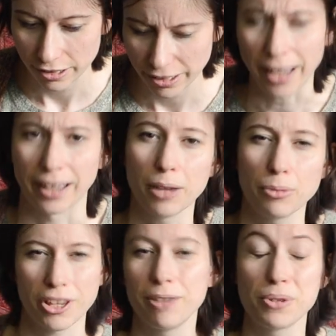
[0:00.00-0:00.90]
yeah, it
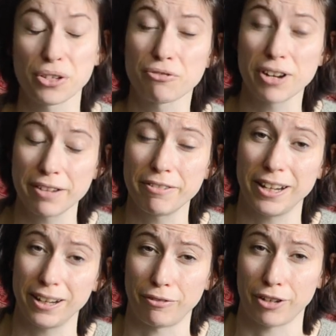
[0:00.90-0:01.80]
was a really,
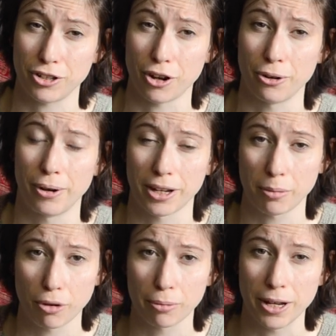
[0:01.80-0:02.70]
really lovely show and I
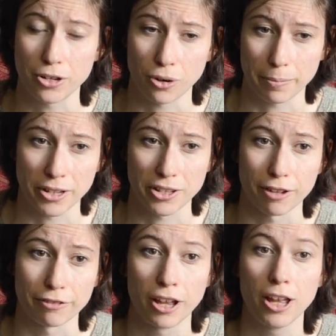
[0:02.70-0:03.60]
properly enjoyed
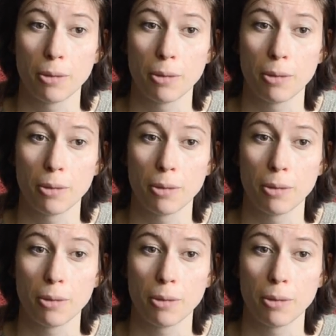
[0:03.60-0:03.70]
myself,